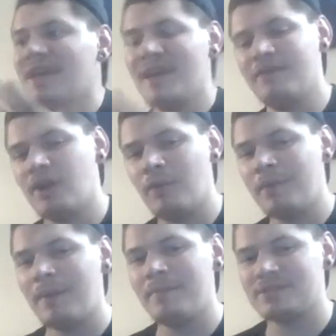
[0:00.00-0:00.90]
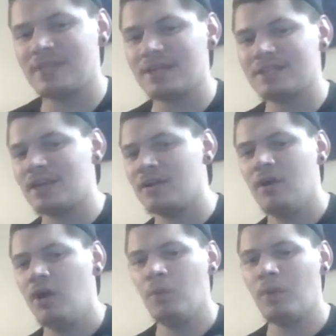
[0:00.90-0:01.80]
even though we made mistakes in
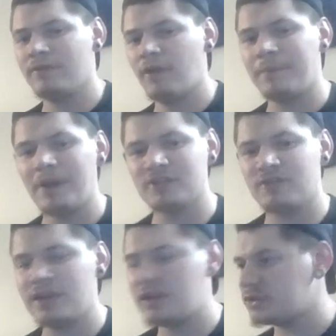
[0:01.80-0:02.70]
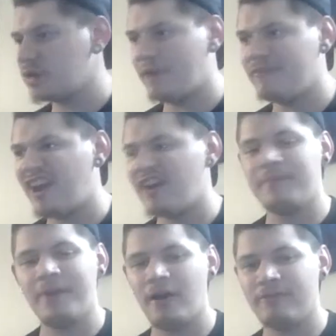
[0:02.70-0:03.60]
there, one of our best videos, a very
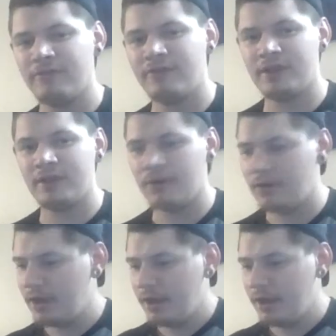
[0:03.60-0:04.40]
powerful video.